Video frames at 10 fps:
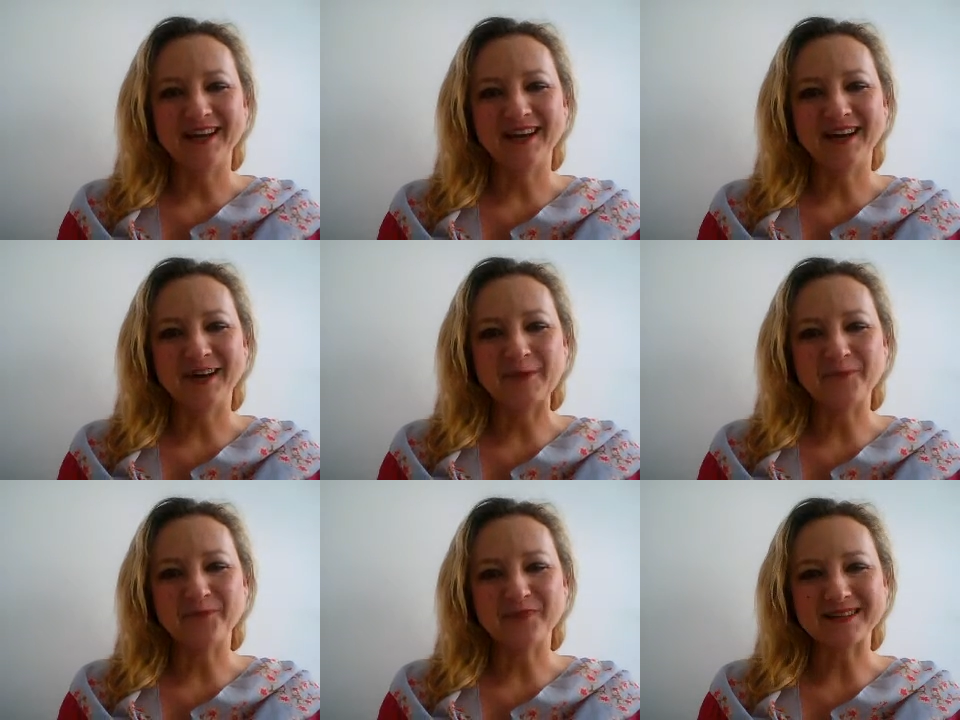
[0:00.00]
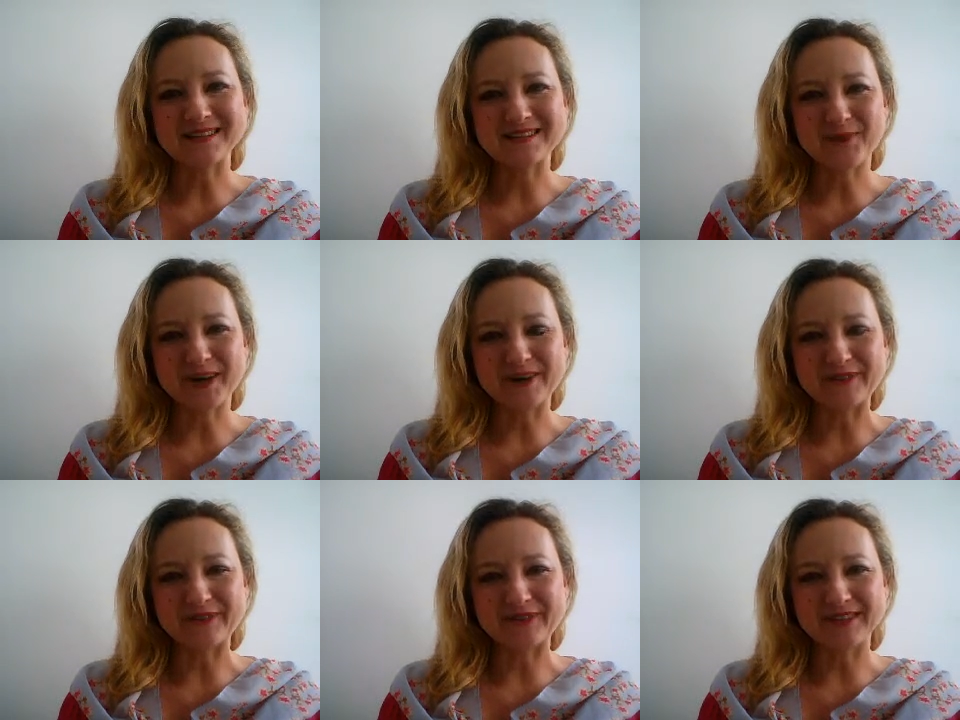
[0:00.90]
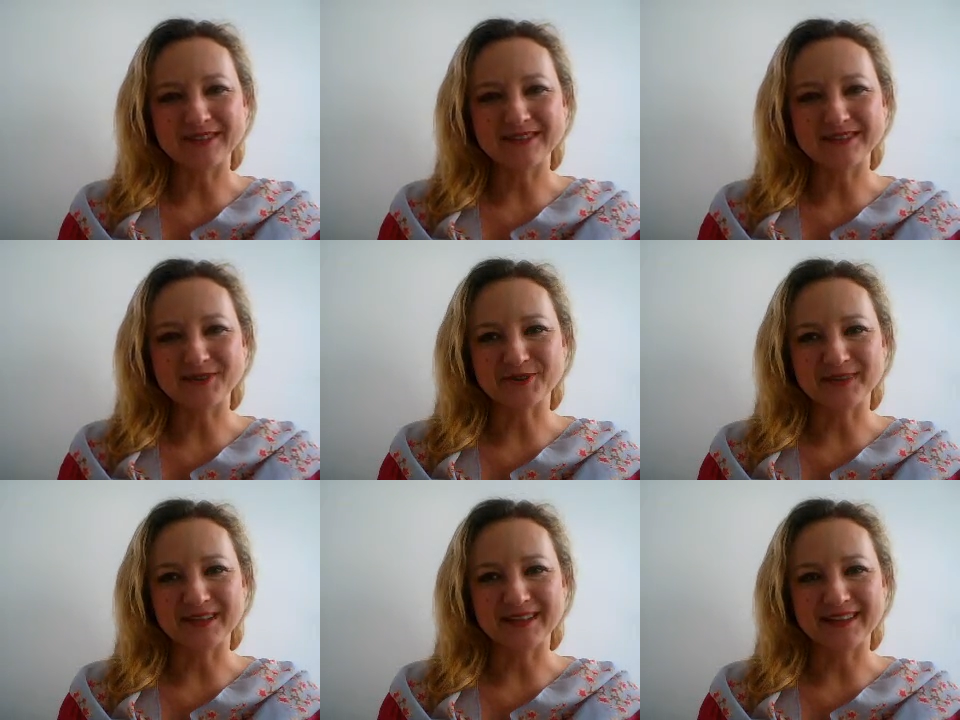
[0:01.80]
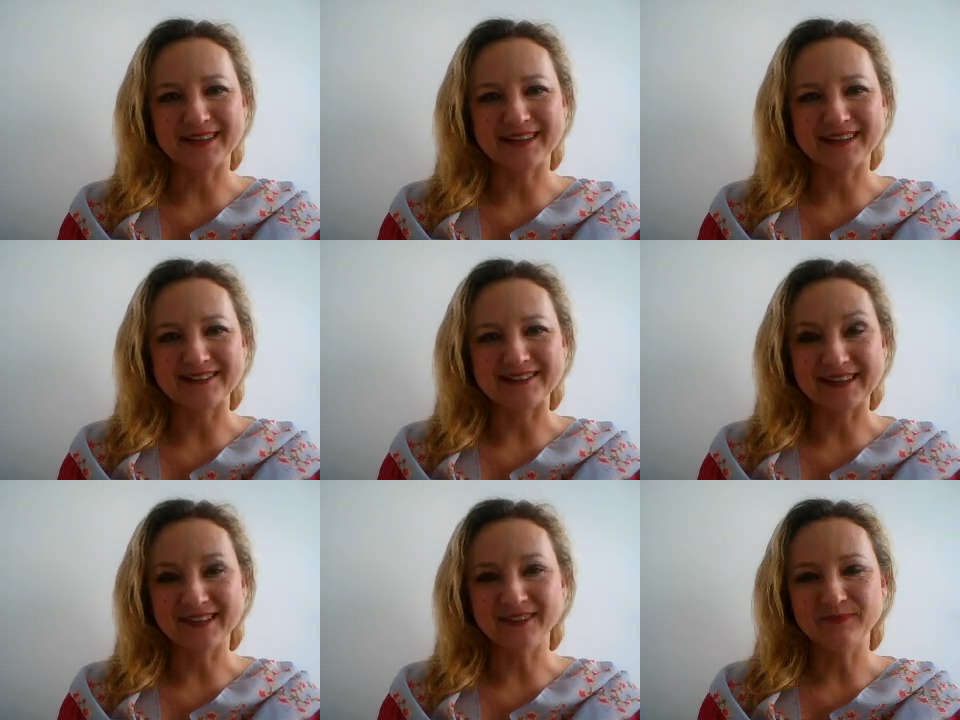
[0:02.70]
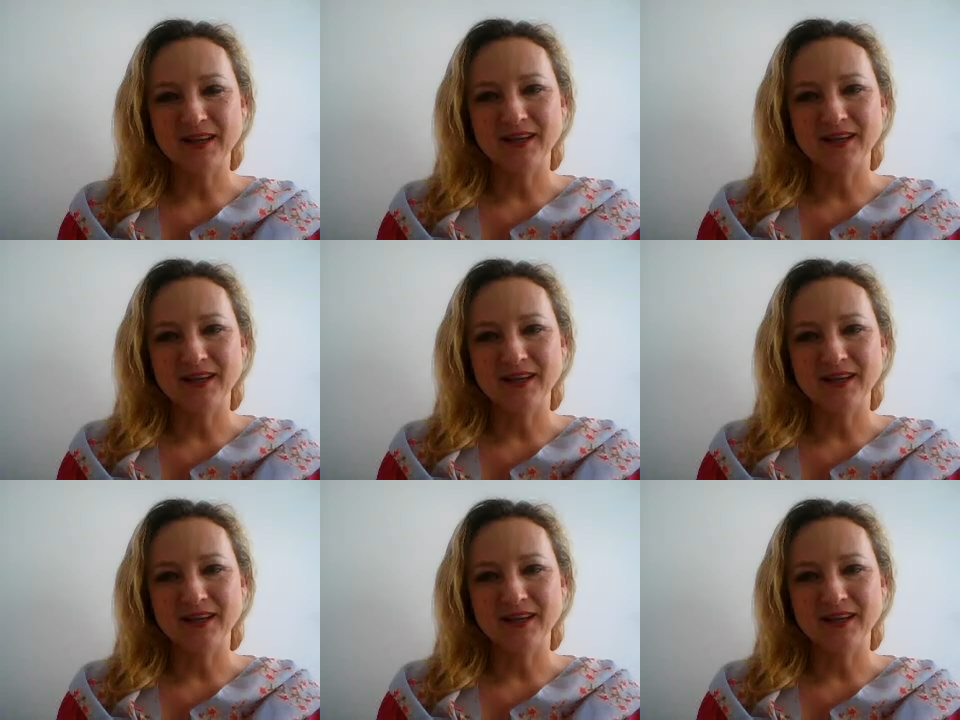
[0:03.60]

Um, this is quite a funny story that I like to tell.